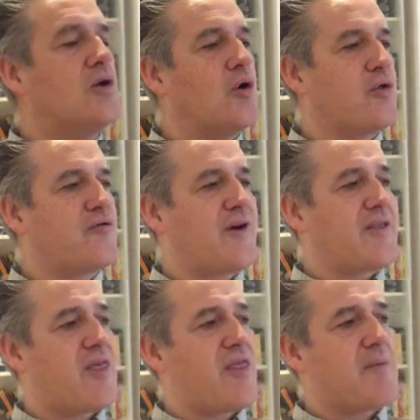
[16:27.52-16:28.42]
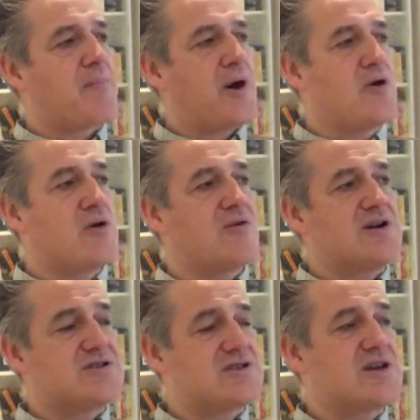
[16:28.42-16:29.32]
or the fact that their
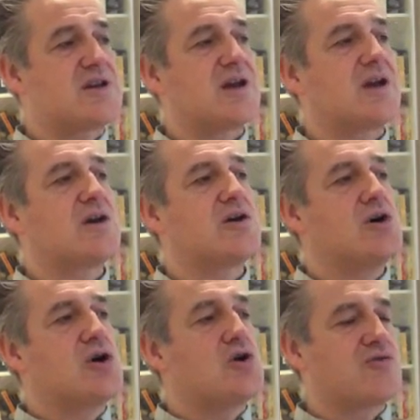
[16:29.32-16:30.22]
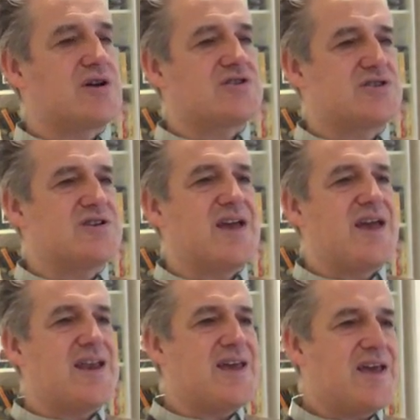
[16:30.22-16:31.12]
polarized thinking creates an,
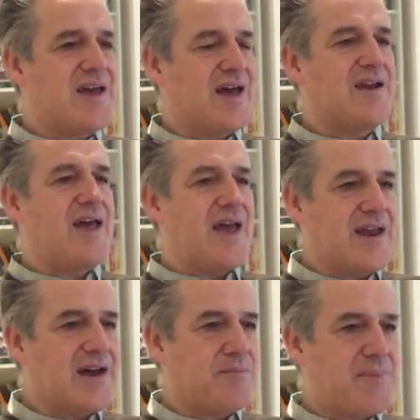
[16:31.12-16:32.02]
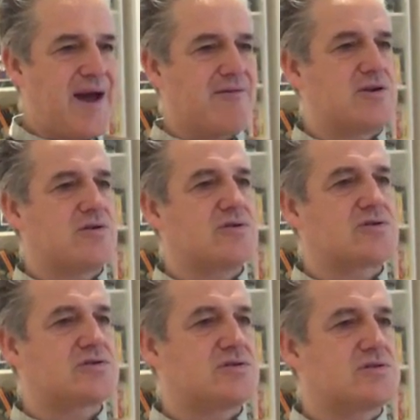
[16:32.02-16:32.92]
an inner
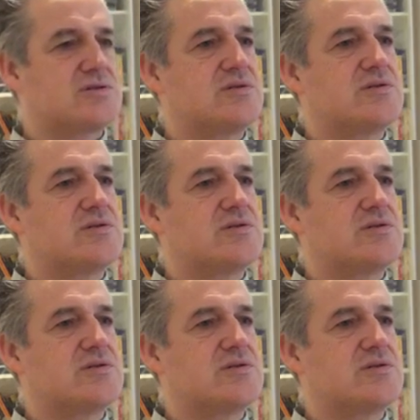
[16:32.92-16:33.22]
paradox,